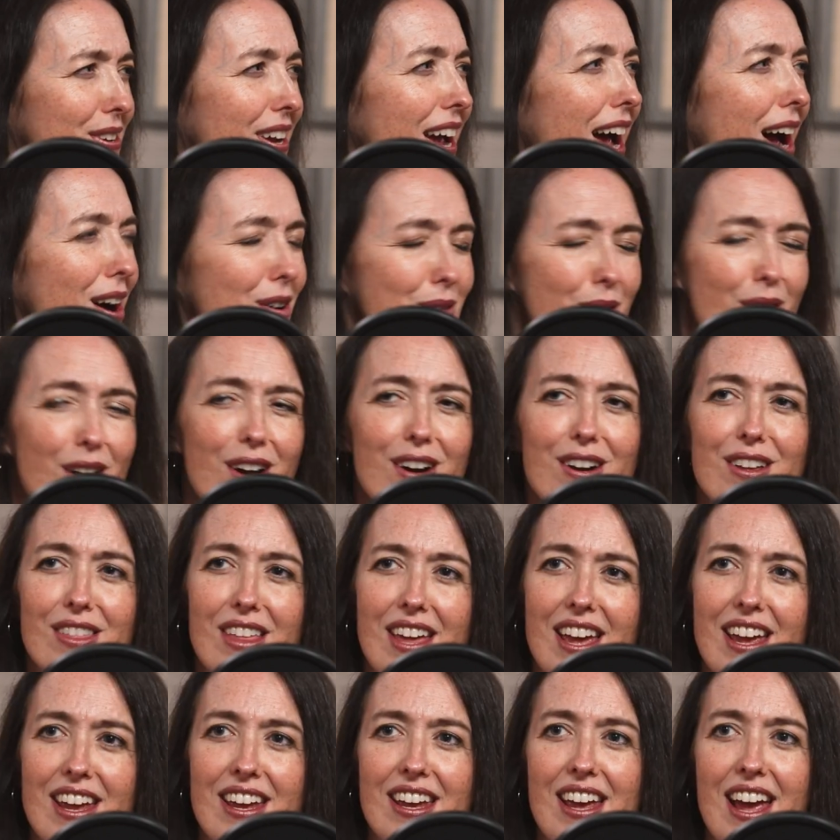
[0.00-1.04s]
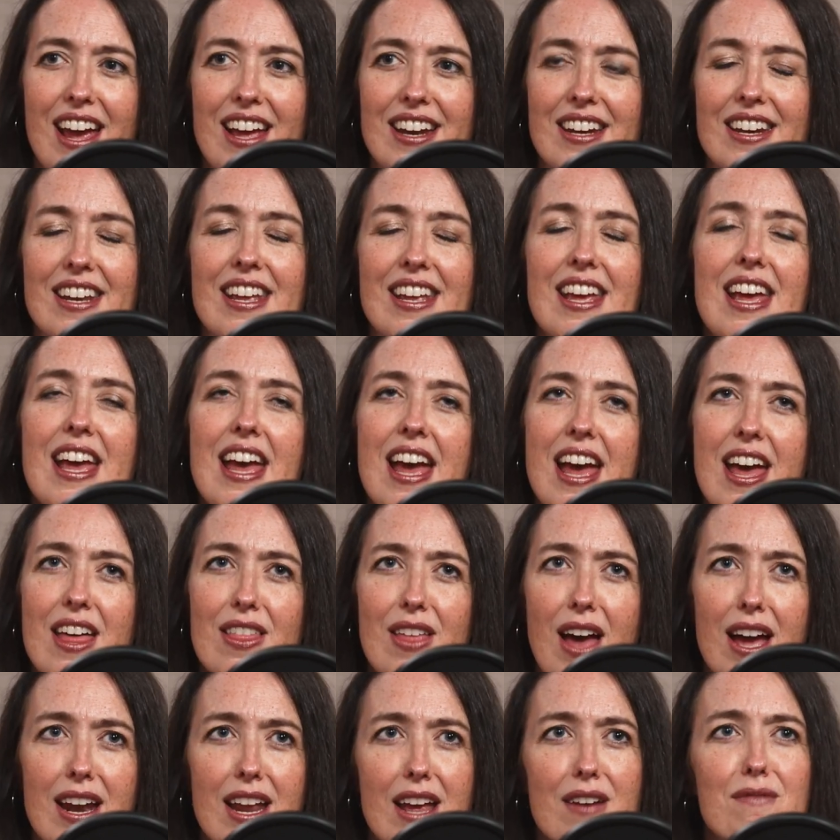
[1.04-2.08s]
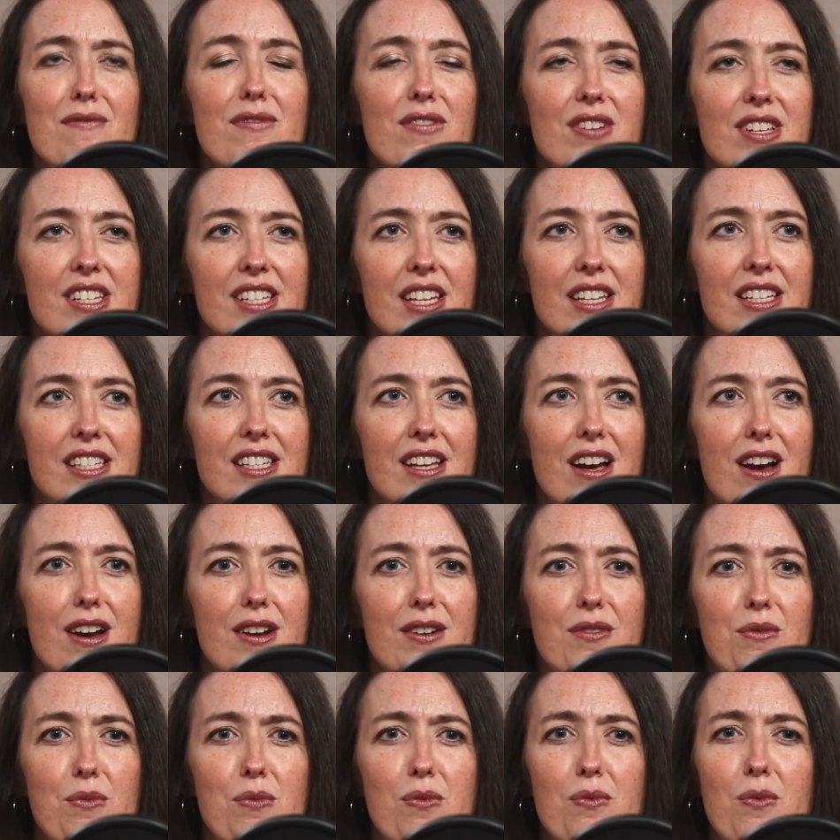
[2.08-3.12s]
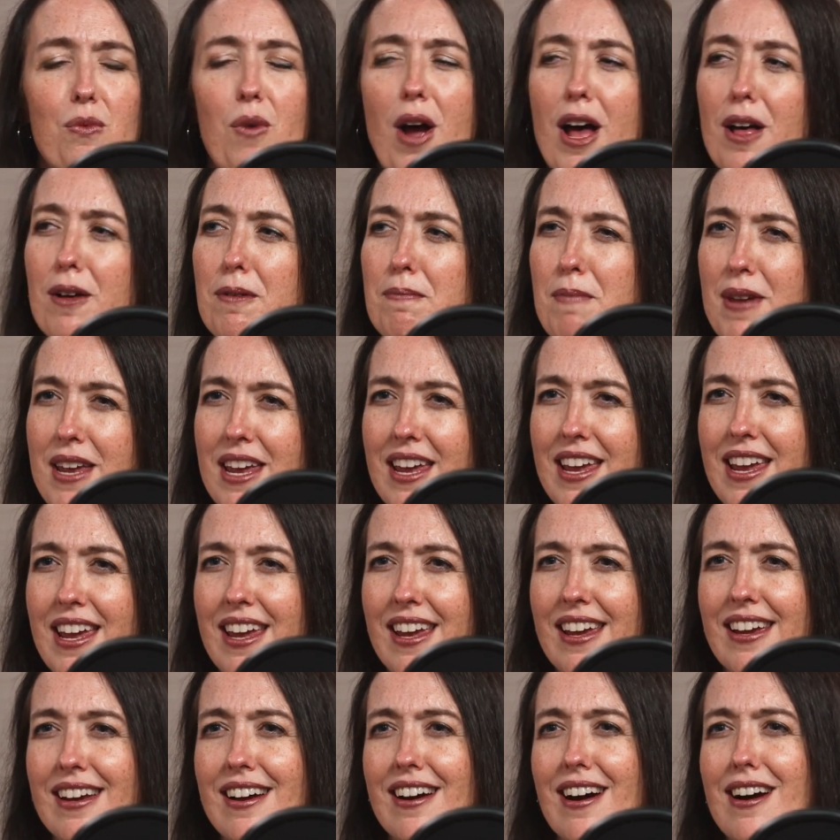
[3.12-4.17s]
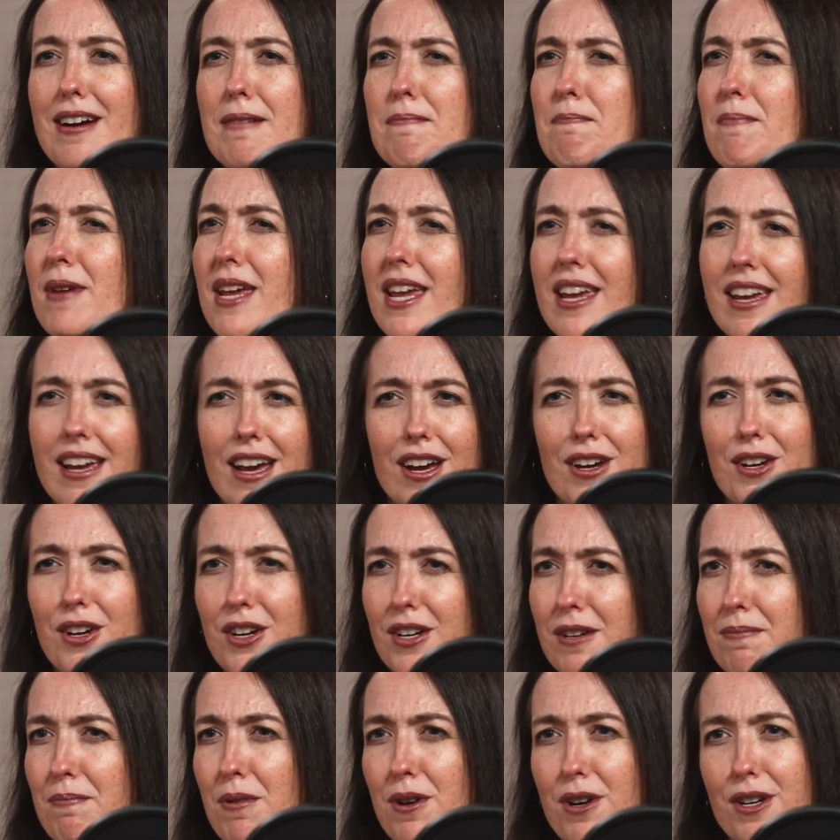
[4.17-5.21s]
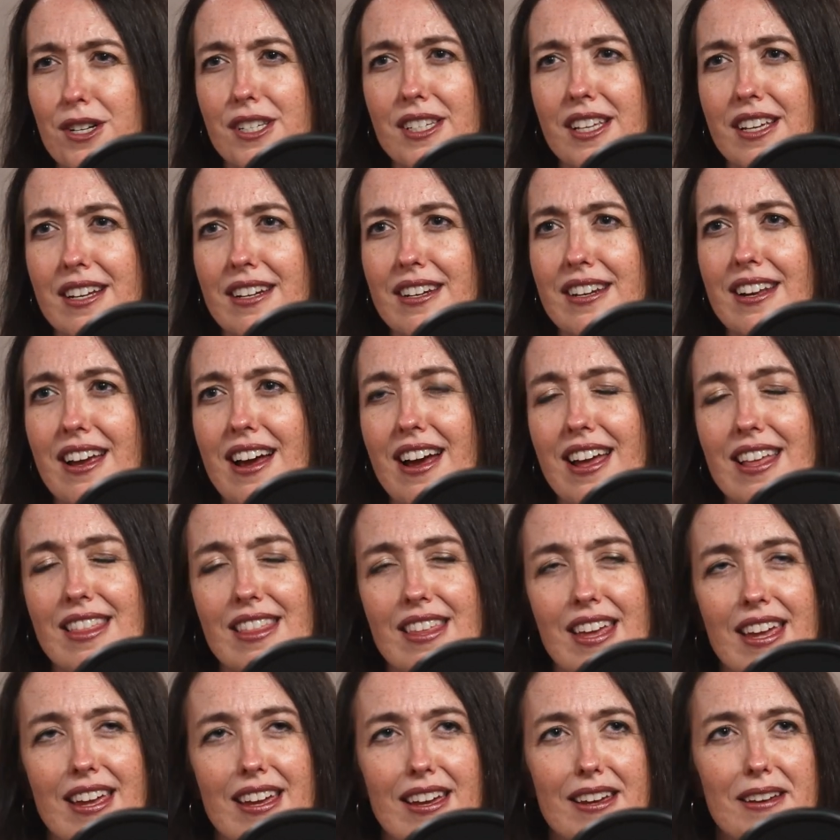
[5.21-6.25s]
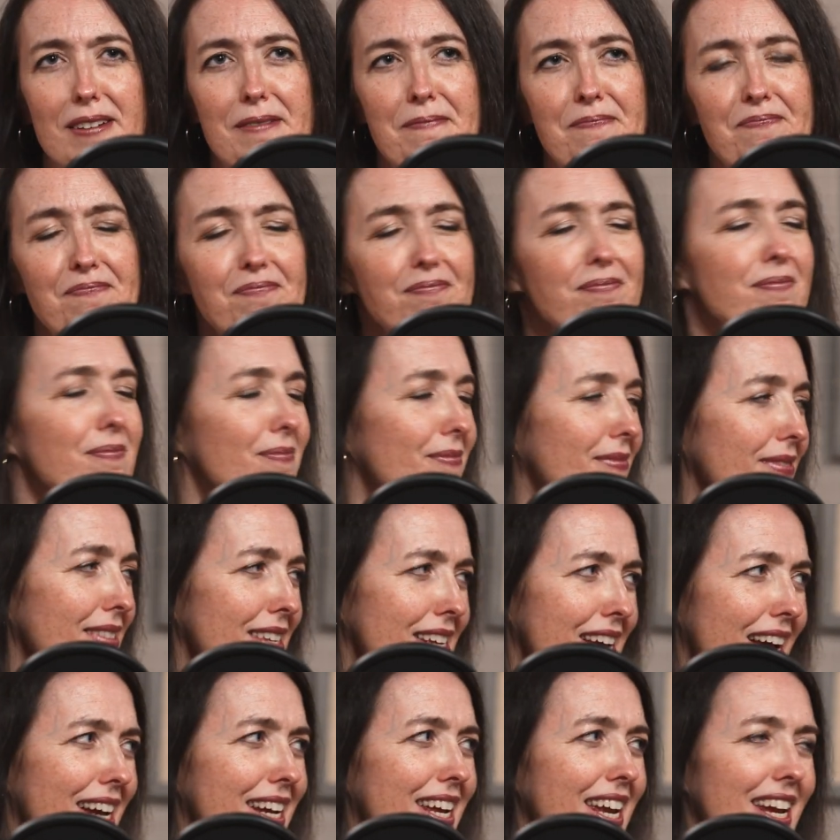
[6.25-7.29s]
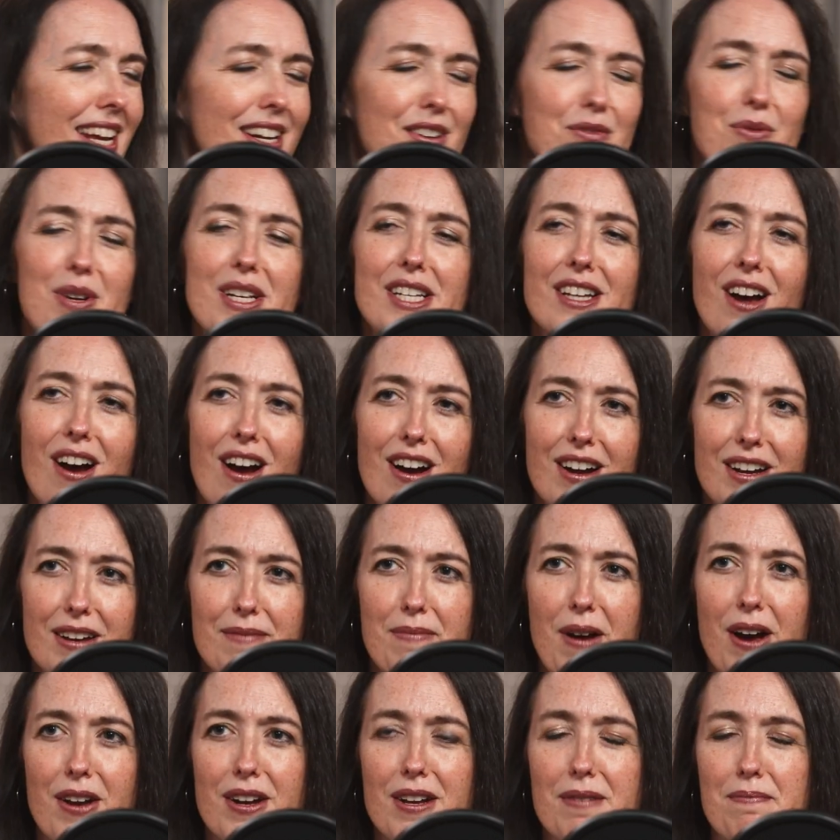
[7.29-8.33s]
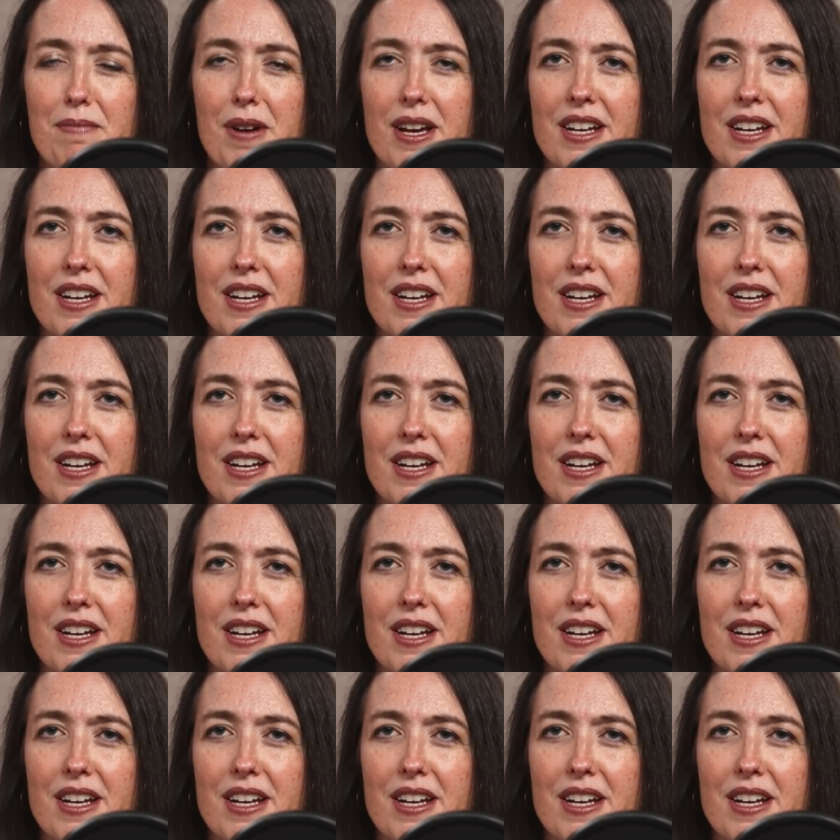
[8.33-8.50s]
How are they? And that emphasis on well-being, on being a good person, I think, again, we talk about it,